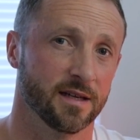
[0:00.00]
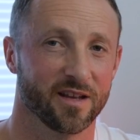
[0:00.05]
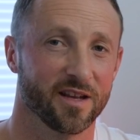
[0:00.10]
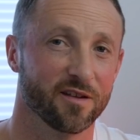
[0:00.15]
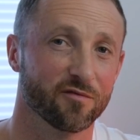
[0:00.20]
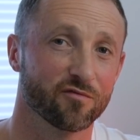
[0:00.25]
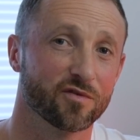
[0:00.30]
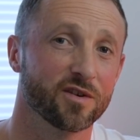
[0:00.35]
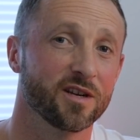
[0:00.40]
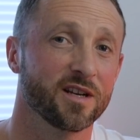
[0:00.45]

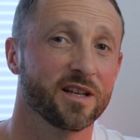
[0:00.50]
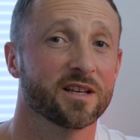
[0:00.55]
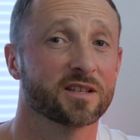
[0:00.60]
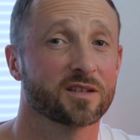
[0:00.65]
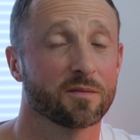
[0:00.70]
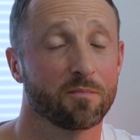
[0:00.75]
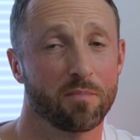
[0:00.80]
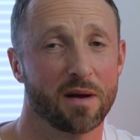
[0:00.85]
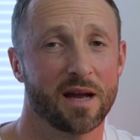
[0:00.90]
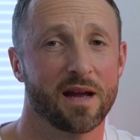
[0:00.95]
It really
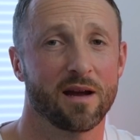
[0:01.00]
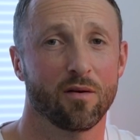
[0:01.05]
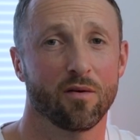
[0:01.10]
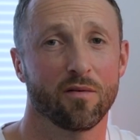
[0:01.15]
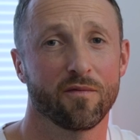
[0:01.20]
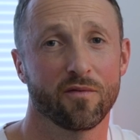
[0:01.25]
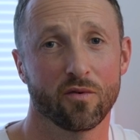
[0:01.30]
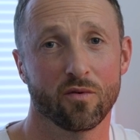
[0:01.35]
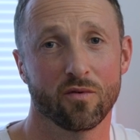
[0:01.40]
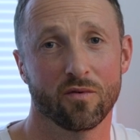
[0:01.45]
is a
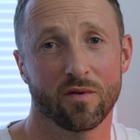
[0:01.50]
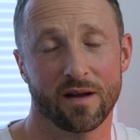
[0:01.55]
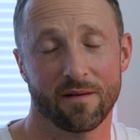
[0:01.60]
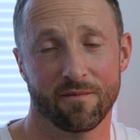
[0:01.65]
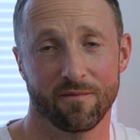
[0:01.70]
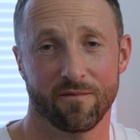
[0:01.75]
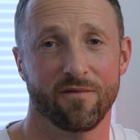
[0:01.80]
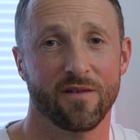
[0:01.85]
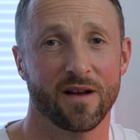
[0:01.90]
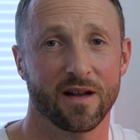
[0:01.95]
powerful
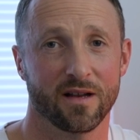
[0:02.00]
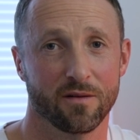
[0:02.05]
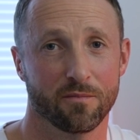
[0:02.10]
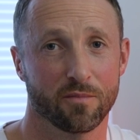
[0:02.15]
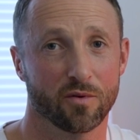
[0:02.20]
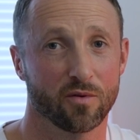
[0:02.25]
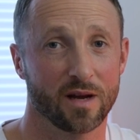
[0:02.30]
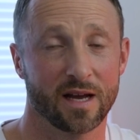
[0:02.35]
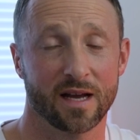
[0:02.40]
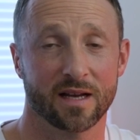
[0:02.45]
and
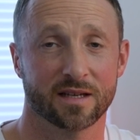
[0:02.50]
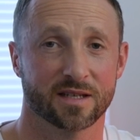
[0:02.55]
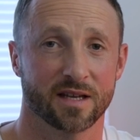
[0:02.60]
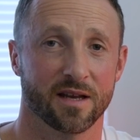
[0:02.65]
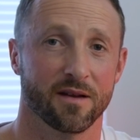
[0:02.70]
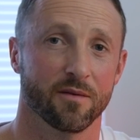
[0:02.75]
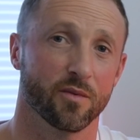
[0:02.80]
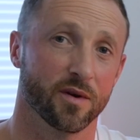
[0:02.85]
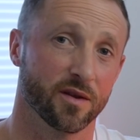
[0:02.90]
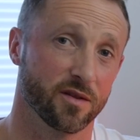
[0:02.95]
valuable asset,